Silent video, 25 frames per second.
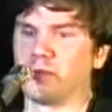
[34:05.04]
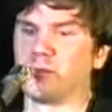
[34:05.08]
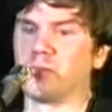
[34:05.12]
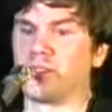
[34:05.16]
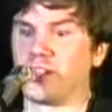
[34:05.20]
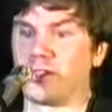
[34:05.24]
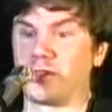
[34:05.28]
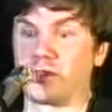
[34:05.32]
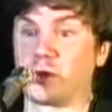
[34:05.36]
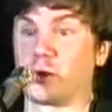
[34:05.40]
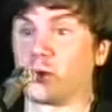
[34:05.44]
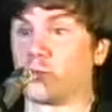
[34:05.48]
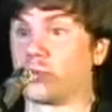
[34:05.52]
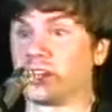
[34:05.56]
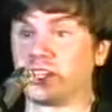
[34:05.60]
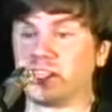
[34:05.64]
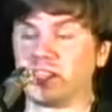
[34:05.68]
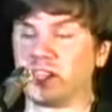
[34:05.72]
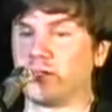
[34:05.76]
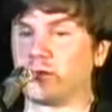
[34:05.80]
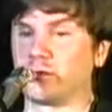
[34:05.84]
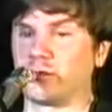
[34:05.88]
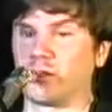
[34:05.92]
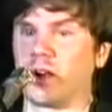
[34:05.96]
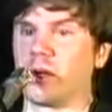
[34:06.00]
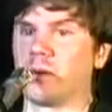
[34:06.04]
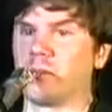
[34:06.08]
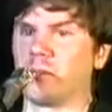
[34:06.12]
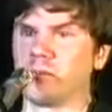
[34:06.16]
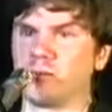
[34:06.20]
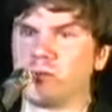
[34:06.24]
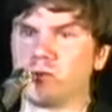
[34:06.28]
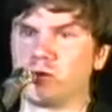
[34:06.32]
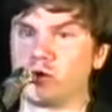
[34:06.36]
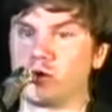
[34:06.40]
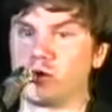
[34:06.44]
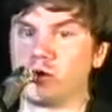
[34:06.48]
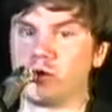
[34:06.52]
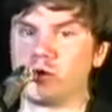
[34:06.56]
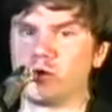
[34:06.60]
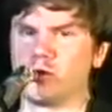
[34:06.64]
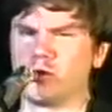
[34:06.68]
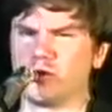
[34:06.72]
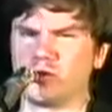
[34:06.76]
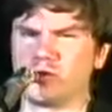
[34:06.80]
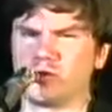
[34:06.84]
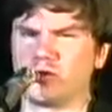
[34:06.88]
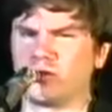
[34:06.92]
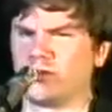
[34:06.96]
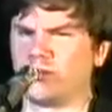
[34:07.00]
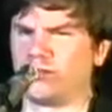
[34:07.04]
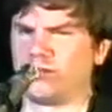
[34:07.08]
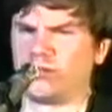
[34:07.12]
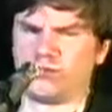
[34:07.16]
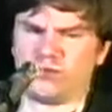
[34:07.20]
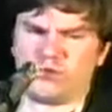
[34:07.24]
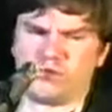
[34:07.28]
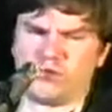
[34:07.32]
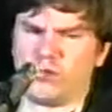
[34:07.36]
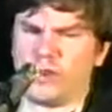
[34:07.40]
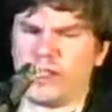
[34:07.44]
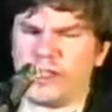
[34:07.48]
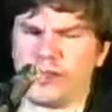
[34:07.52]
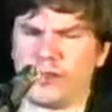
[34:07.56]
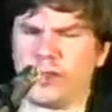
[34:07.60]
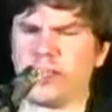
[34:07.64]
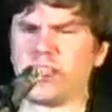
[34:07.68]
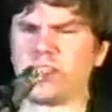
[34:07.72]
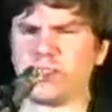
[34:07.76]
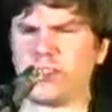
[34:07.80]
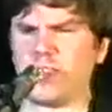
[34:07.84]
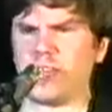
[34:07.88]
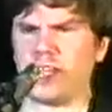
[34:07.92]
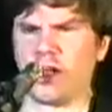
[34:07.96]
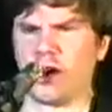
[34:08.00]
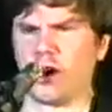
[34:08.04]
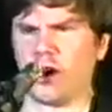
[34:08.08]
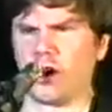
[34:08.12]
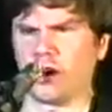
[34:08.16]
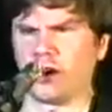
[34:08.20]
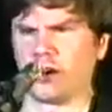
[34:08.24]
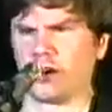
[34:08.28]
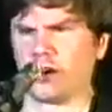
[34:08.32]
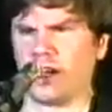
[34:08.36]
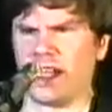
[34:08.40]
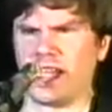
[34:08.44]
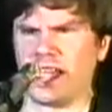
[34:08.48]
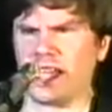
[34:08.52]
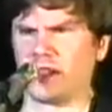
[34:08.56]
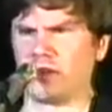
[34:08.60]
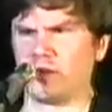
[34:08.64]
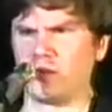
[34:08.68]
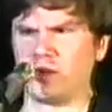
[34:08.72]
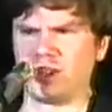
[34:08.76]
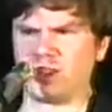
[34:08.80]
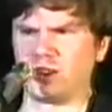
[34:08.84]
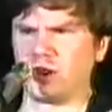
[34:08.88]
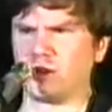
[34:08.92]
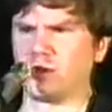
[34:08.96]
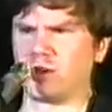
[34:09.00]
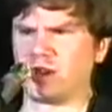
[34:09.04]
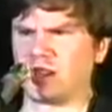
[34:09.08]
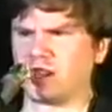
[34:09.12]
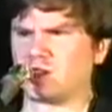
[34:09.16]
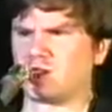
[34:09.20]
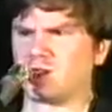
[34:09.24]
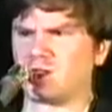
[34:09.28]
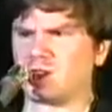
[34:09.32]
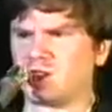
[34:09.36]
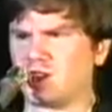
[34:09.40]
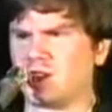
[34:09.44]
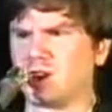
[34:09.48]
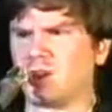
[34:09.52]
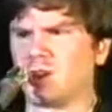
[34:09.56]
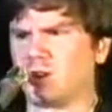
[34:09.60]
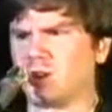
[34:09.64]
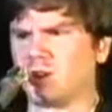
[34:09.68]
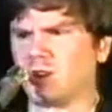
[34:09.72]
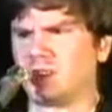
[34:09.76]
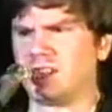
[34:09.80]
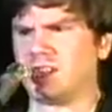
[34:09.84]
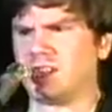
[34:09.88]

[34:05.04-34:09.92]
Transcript: that they're really from who we think they are, and we don't necessarily